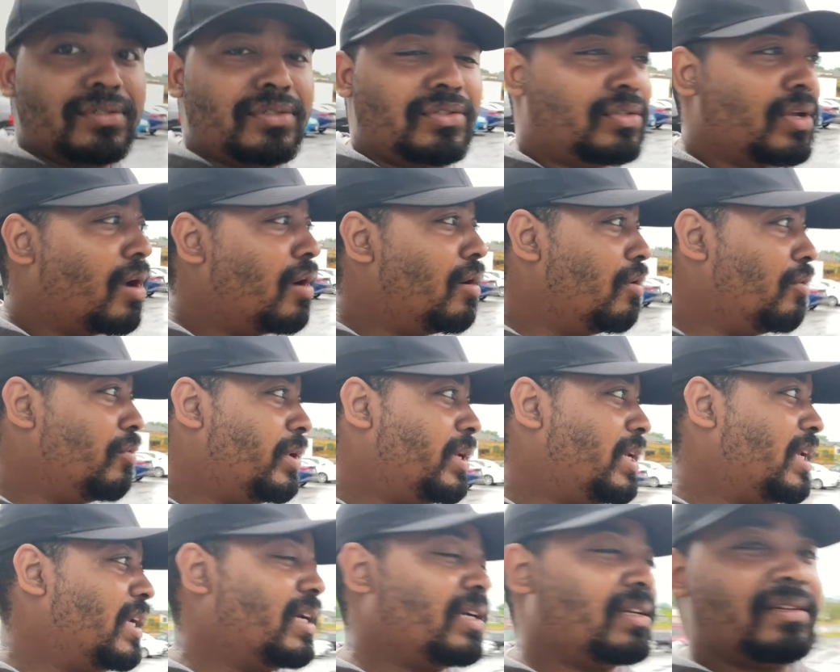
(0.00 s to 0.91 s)
So we
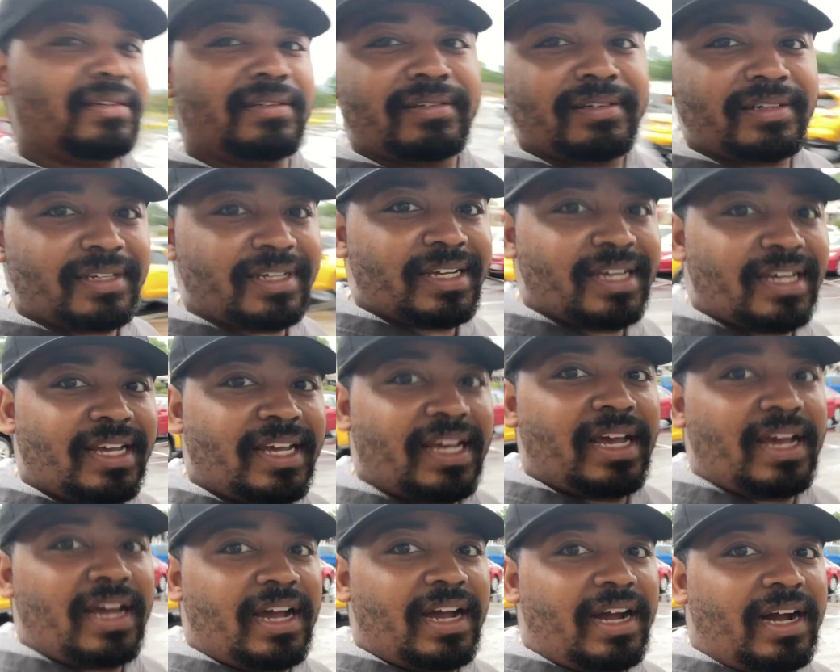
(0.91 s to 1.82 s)
did it.
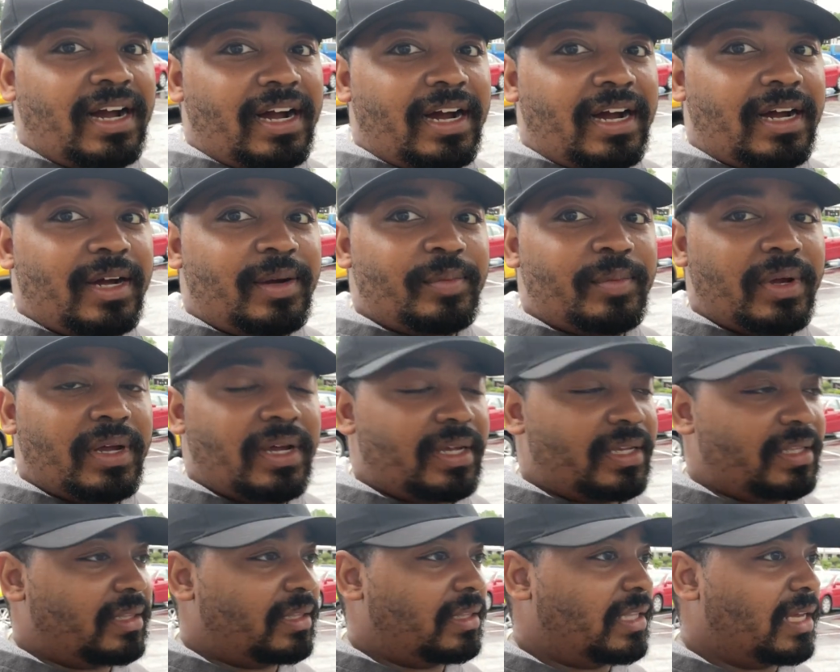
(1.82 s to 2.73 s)

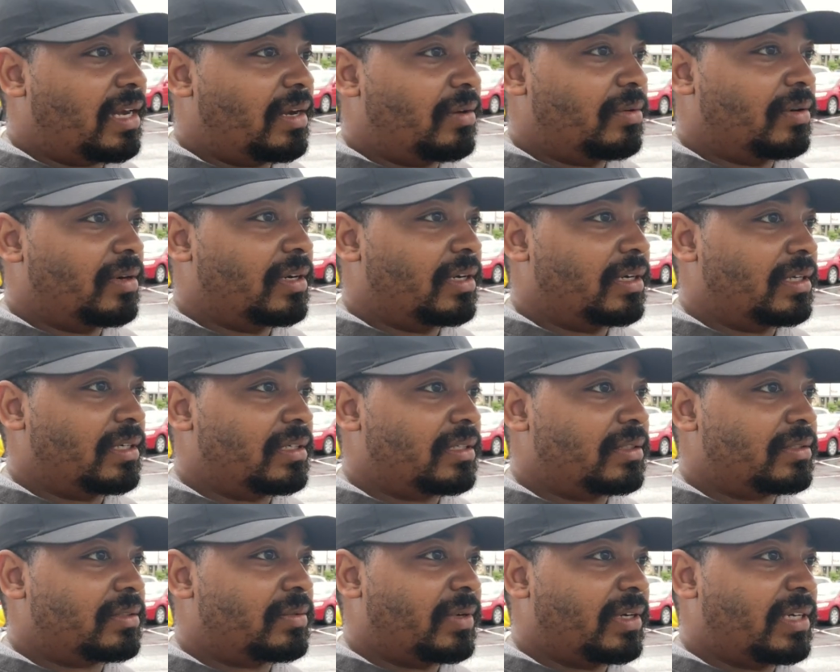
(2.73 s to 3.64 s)
That
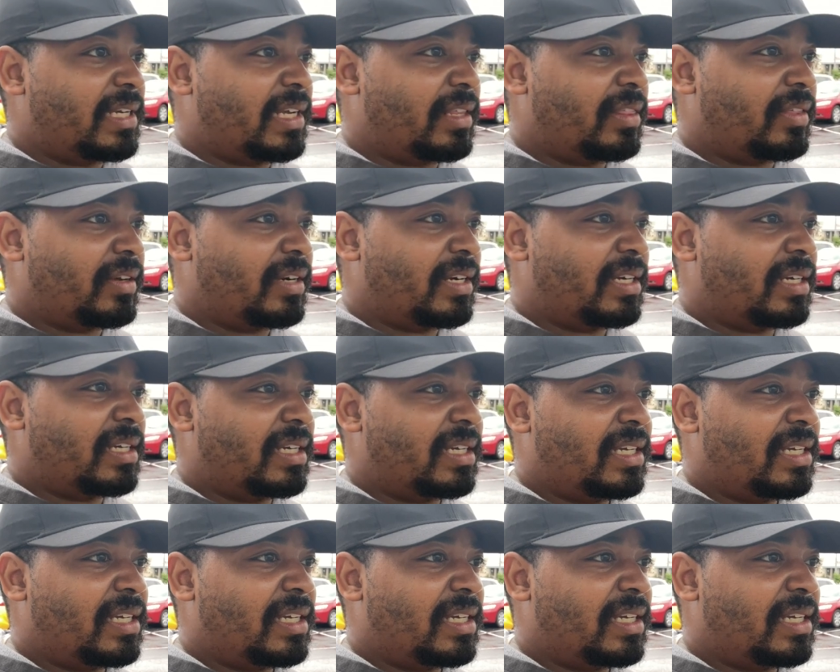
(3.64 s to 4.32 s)
was what, day three?